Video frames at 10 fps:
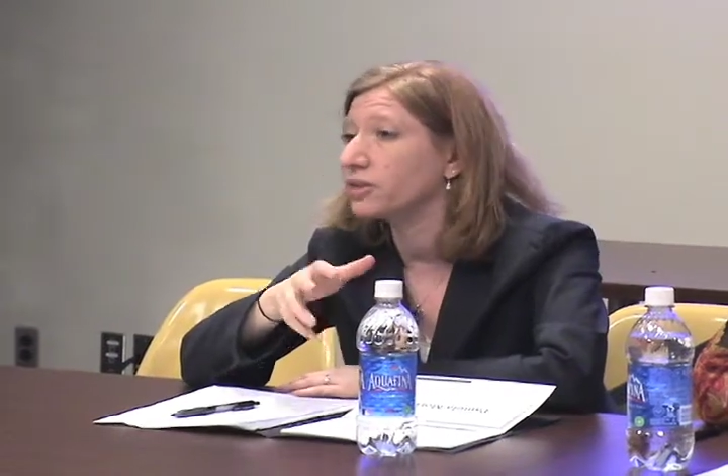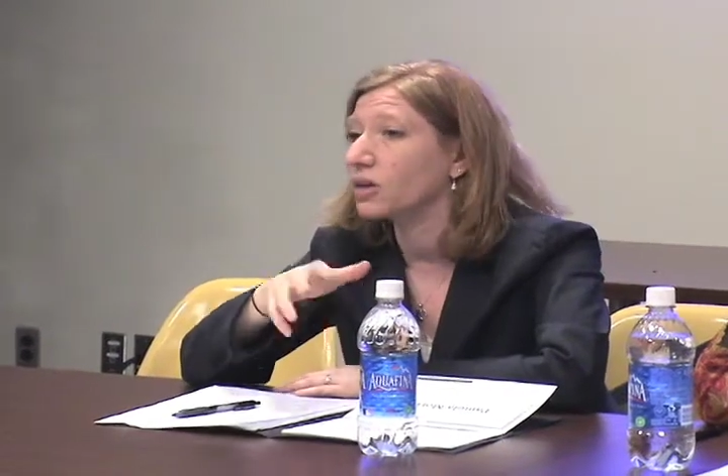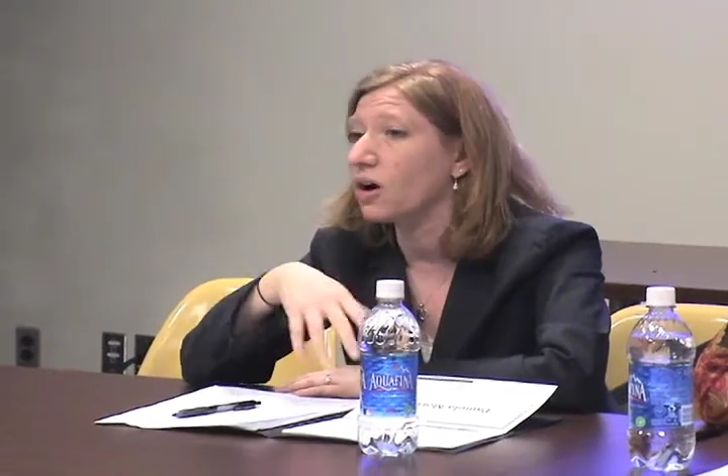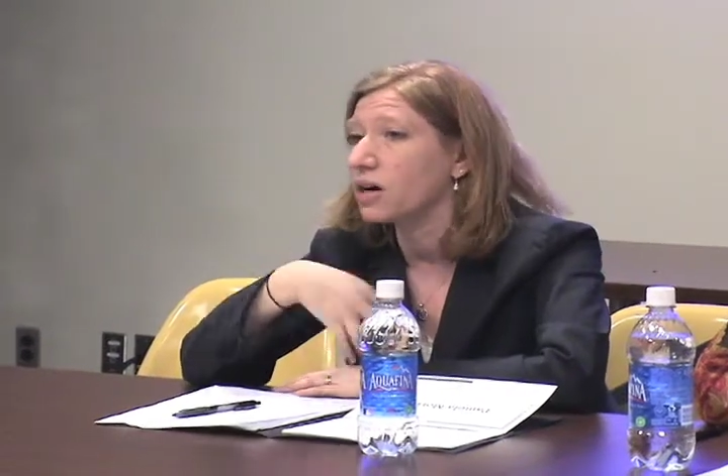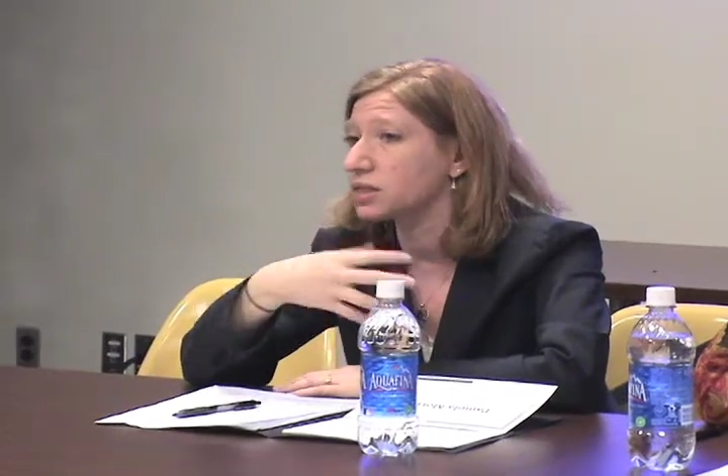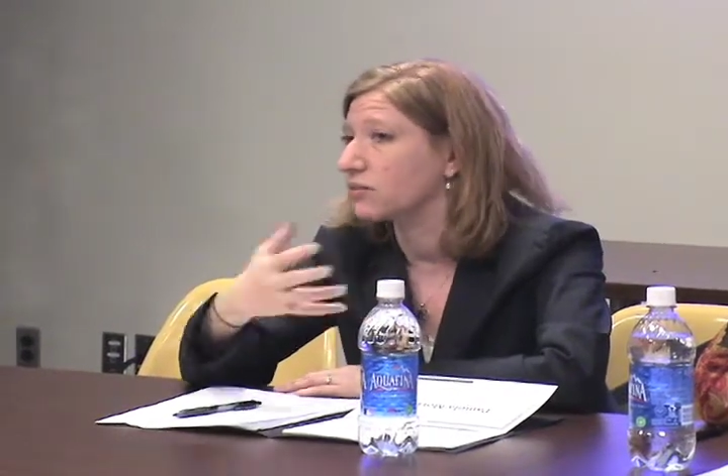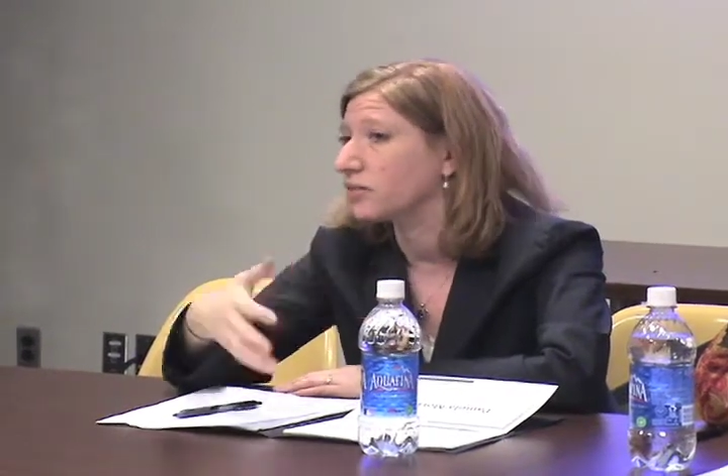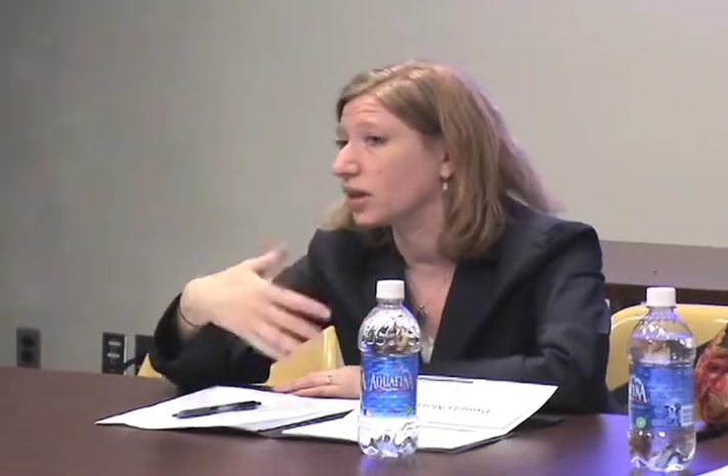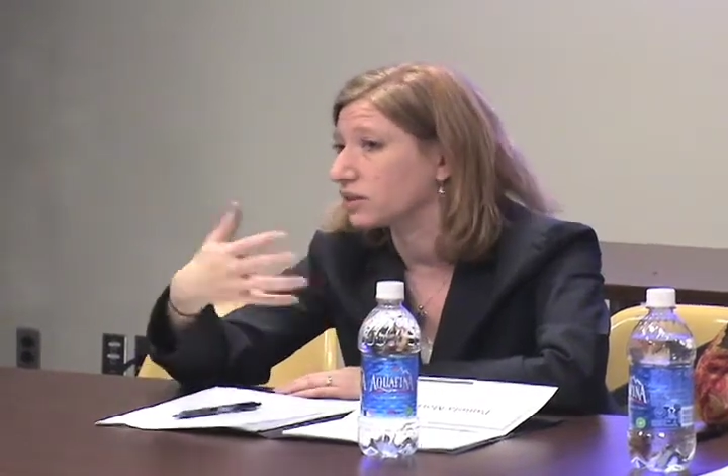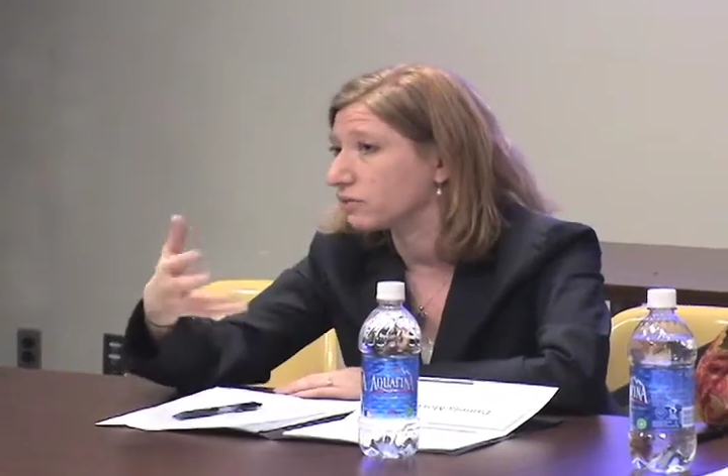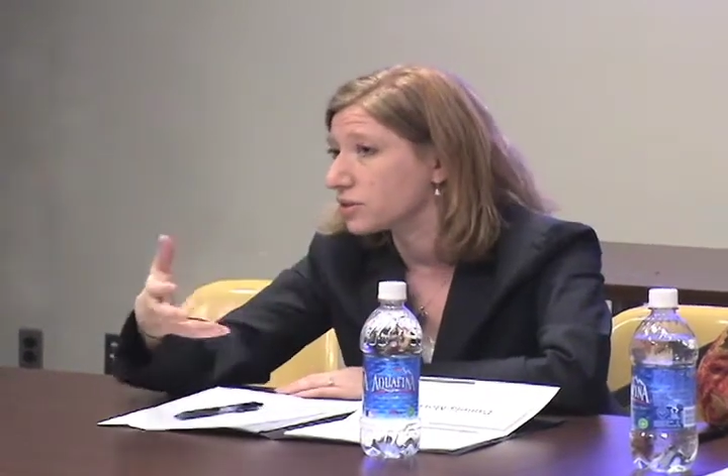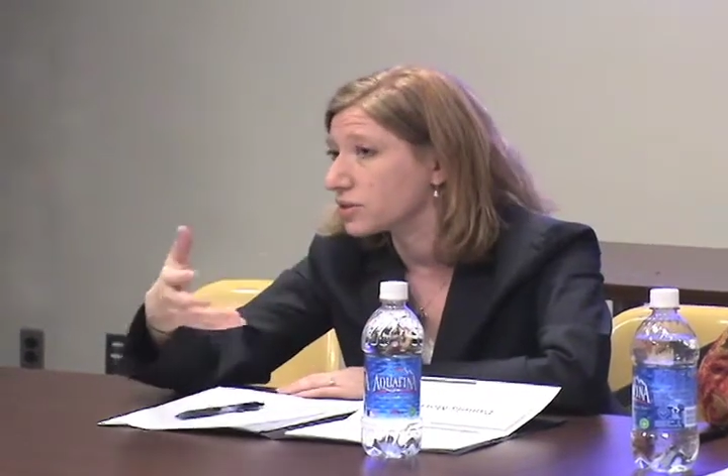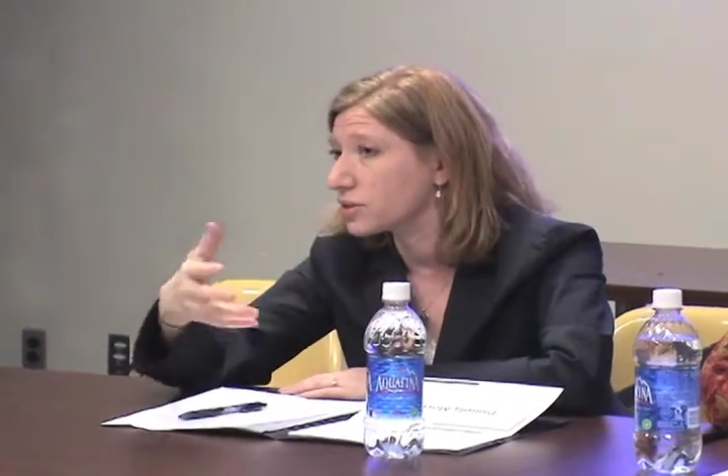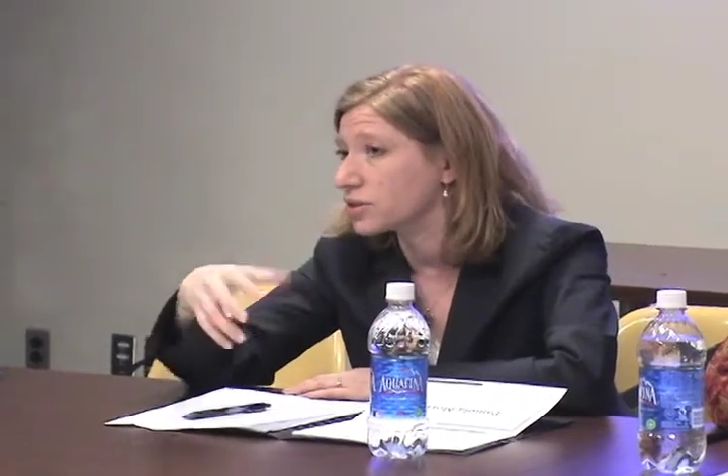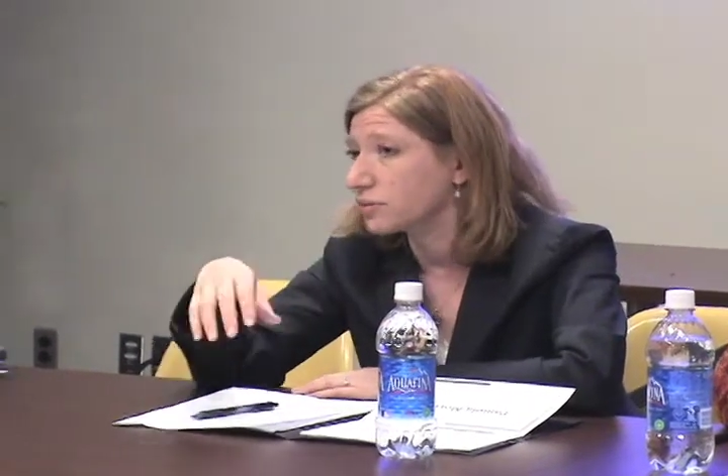costs, if not the
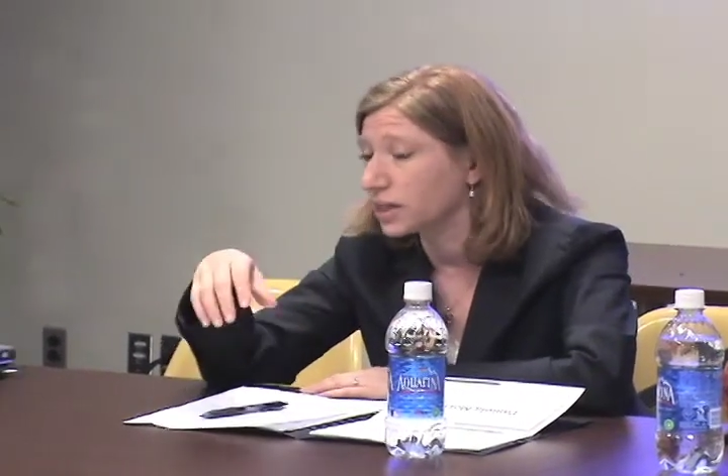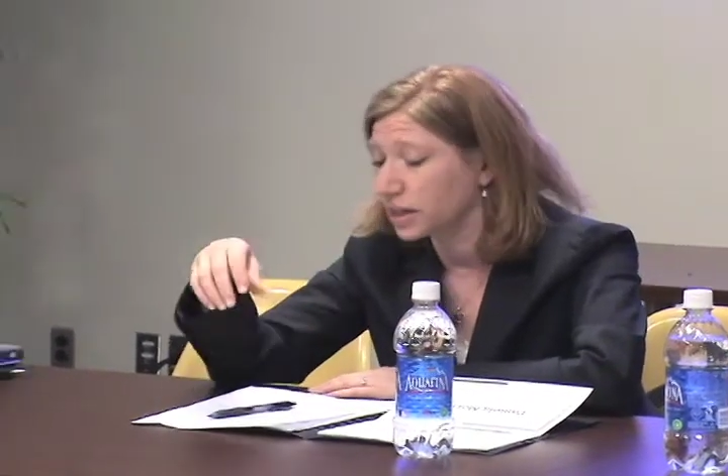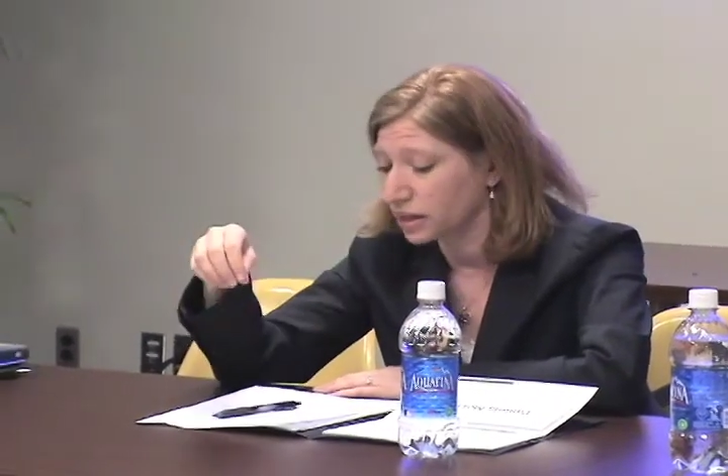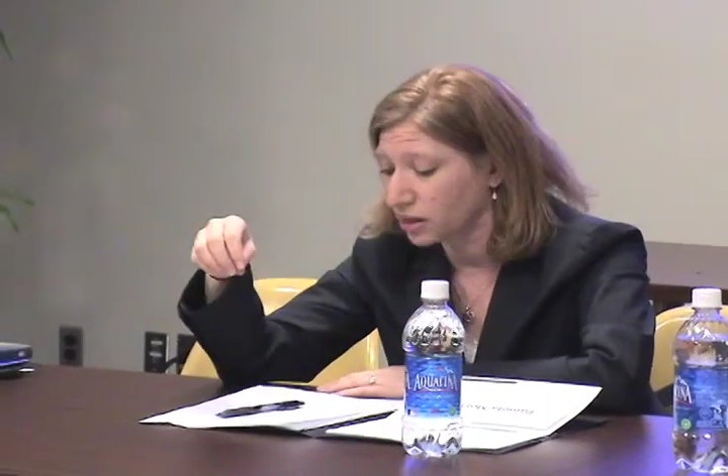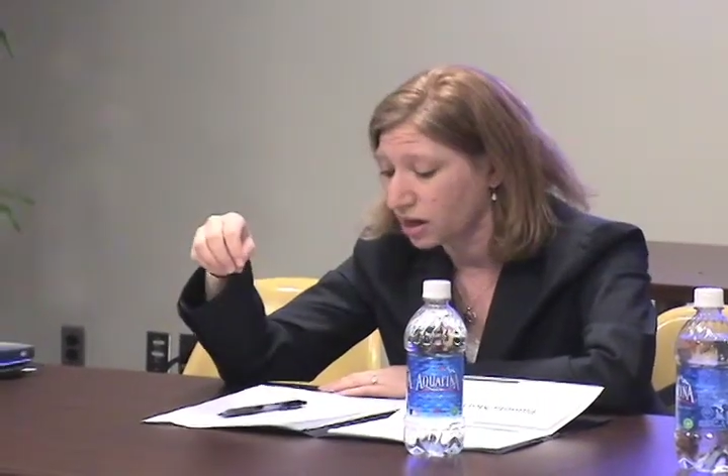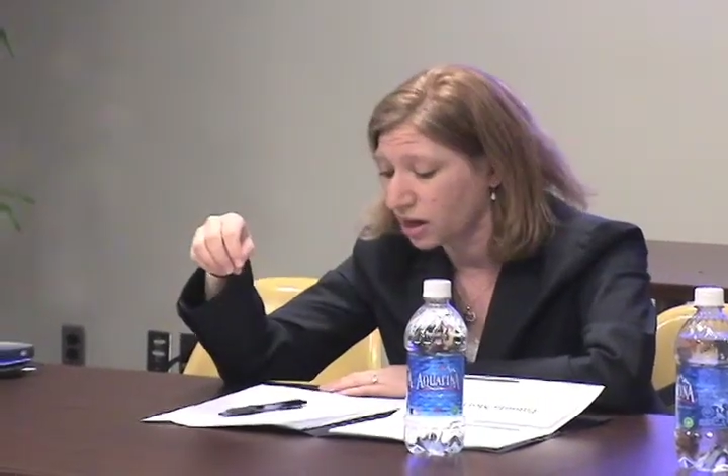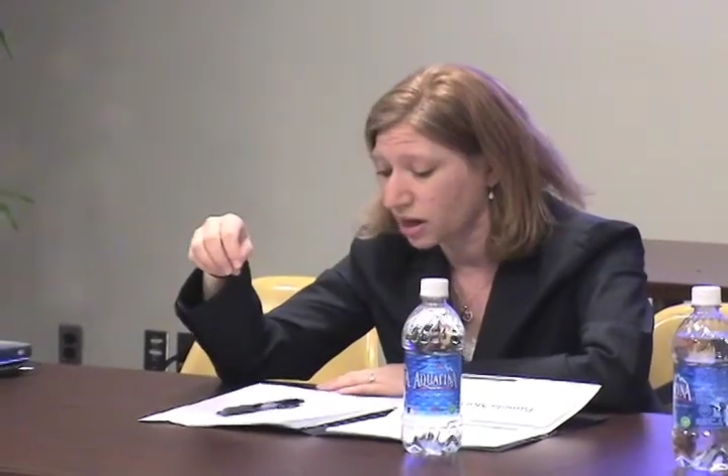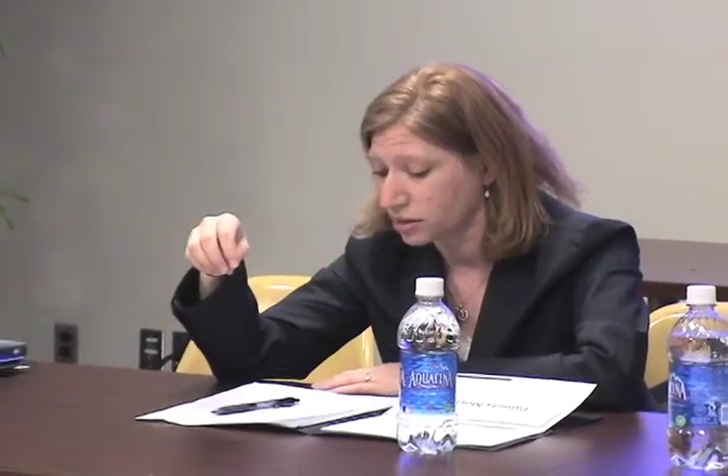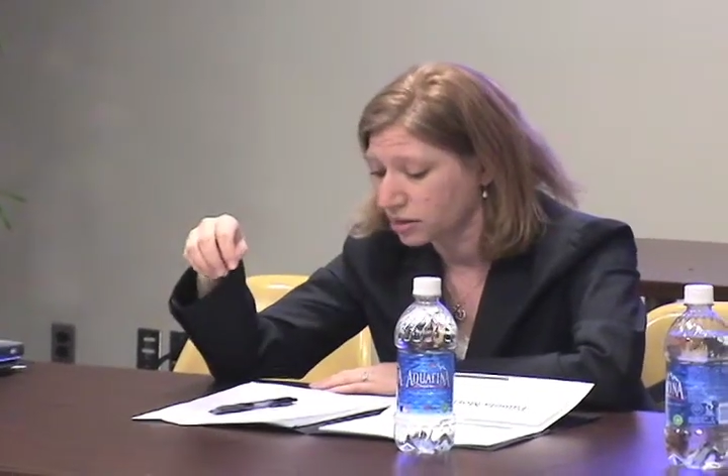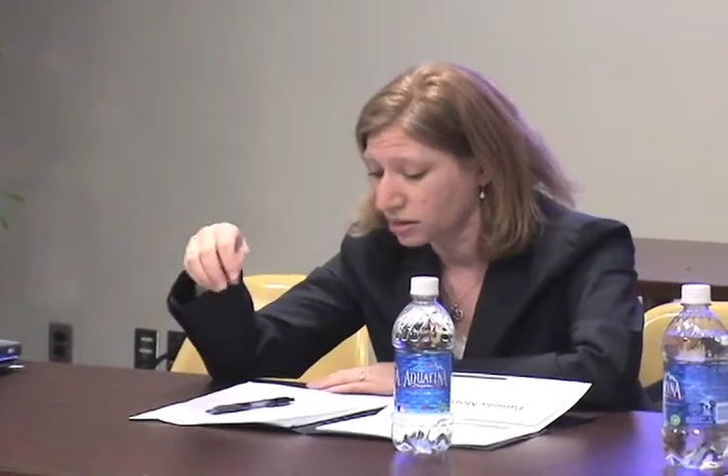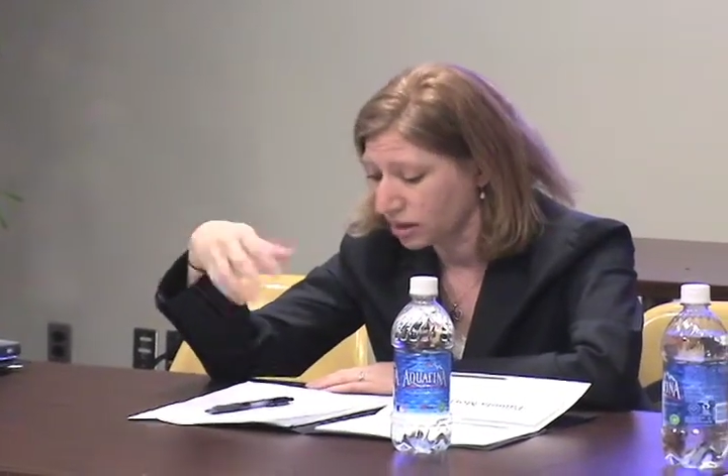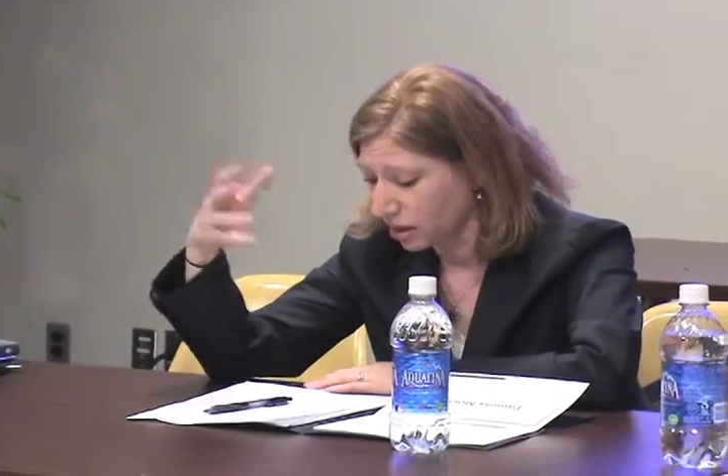research-related costs.